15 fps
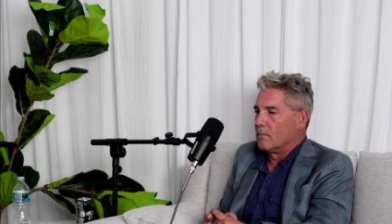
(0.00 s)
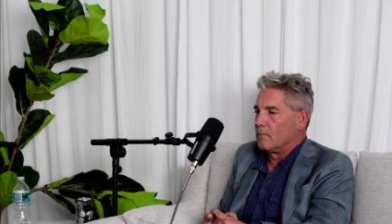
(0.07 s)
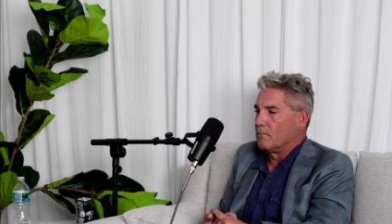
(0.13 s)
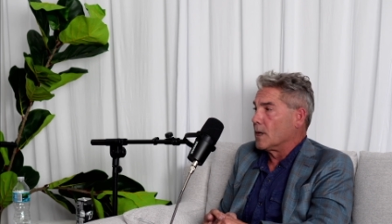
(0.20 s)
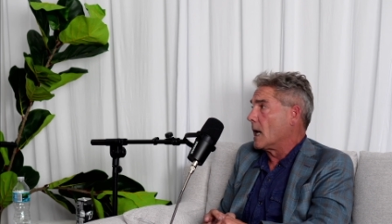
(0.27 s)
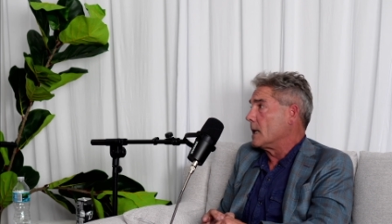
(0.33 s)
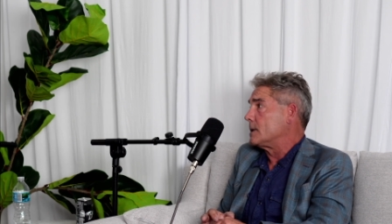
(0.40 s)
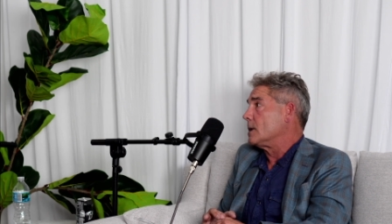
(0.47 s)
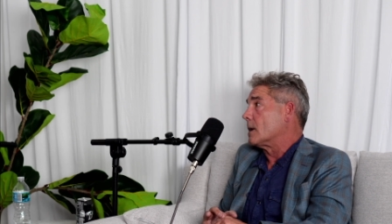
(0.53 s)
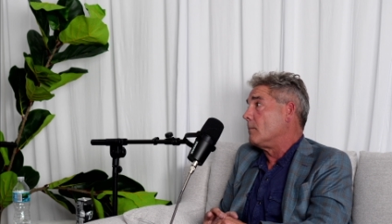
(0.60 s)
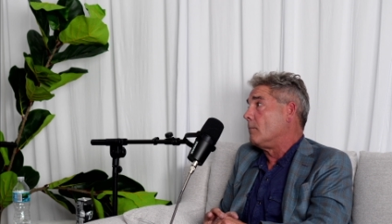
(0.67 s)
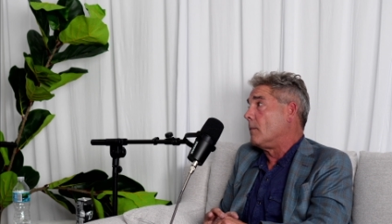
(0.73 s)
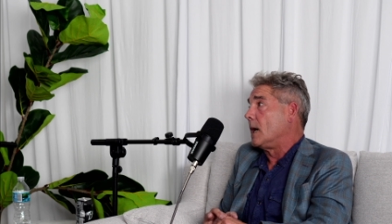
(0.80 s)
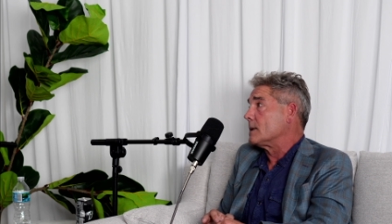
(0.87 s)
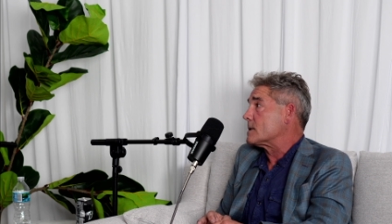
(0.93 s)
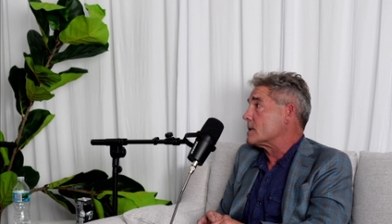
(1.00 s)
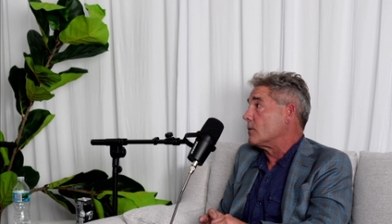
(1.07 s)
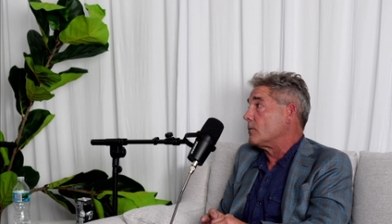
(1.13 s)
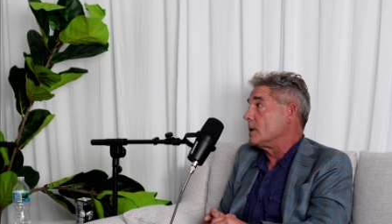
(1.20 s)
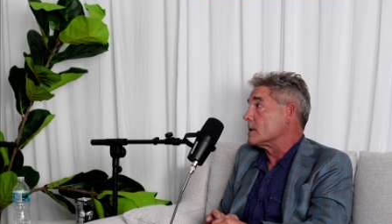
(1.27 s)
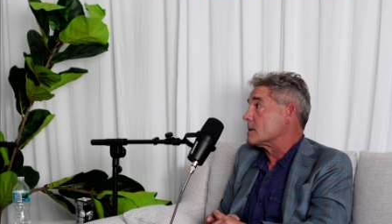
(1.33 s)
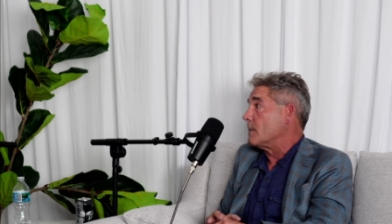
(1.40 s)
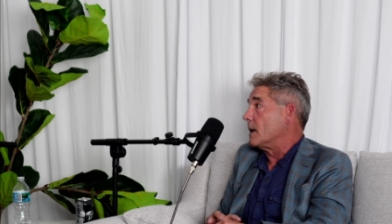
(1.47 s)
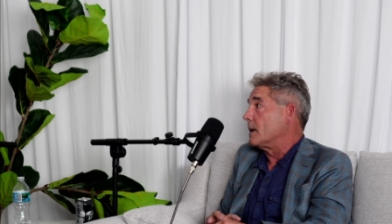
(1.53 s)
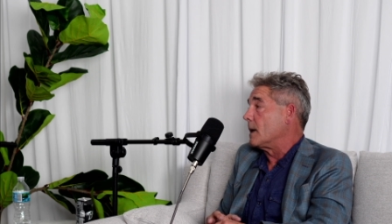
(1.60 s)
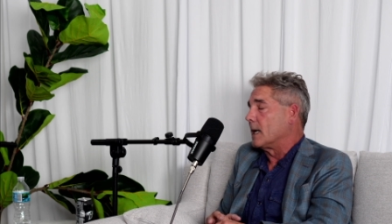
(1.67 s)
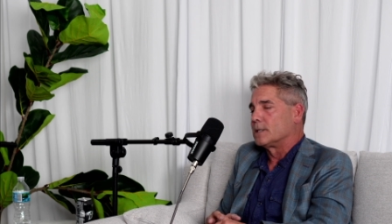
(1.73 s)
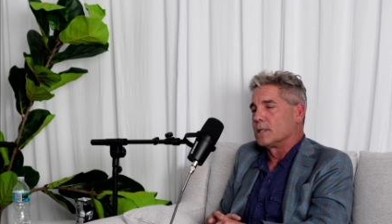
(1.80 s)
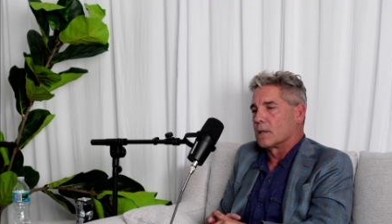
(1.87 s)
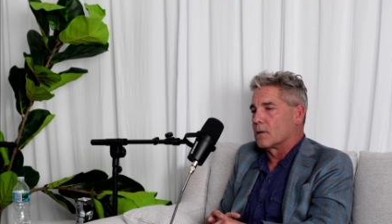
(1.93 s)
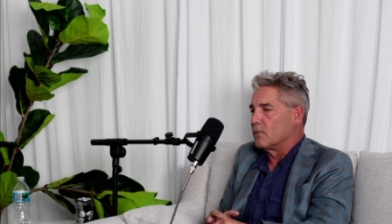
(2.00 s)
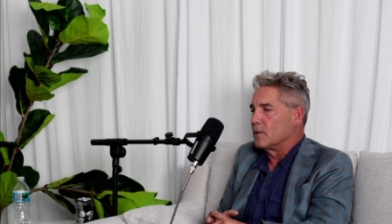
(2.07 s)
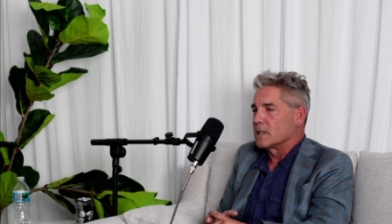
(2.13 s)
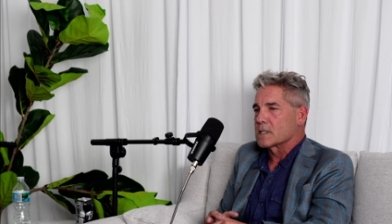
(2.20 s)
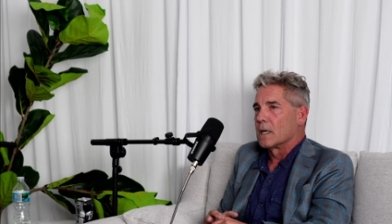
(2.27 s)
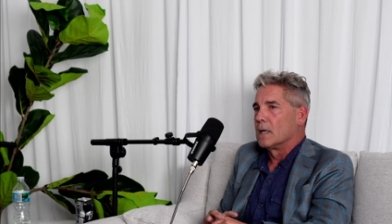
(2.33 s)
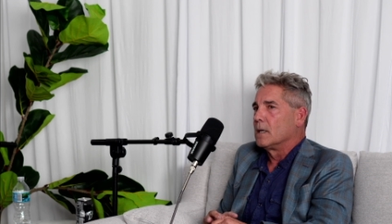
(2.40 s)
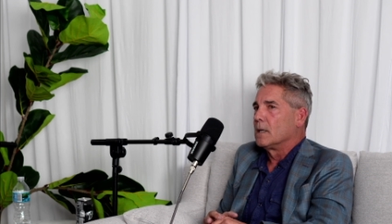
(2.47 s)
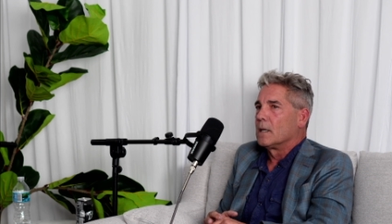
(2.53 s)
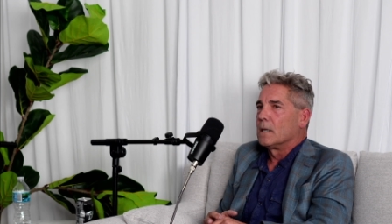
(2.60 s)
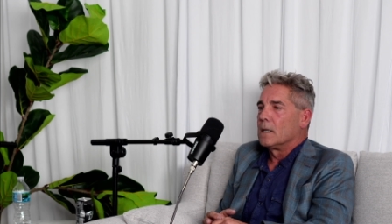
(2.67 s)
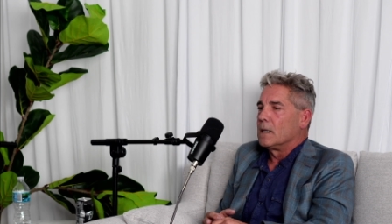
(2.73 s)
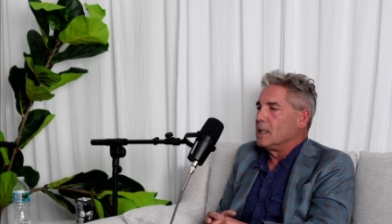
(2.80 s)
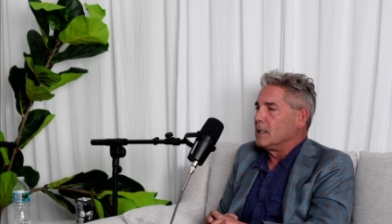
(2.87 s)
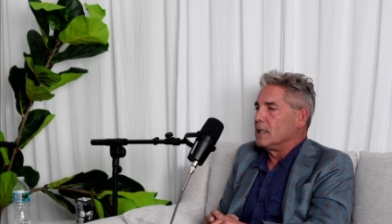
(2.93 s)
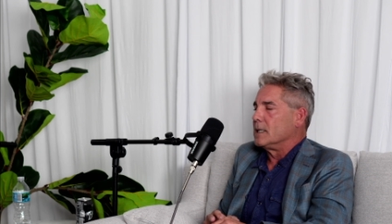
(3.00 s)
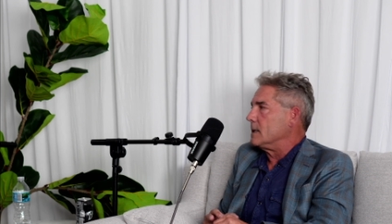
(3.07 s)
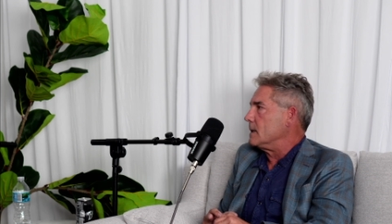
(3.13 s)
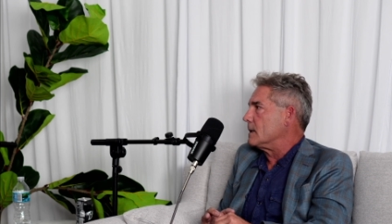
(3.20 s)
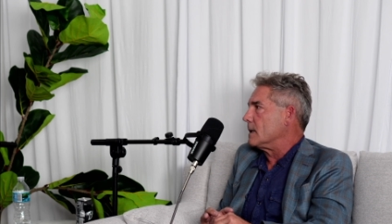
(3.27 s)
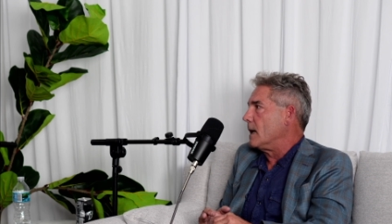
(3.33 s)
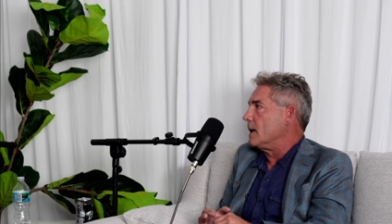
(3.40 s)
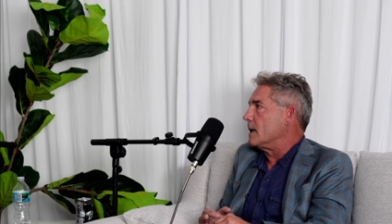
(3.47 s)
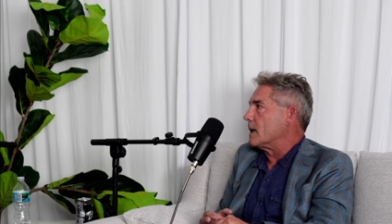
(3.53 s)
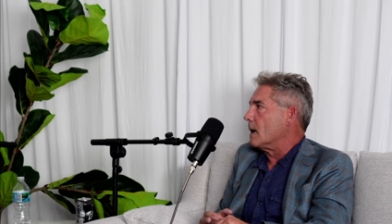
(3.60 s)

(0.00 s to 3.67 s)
But I took a monster risk, man. I took risk he didn't take.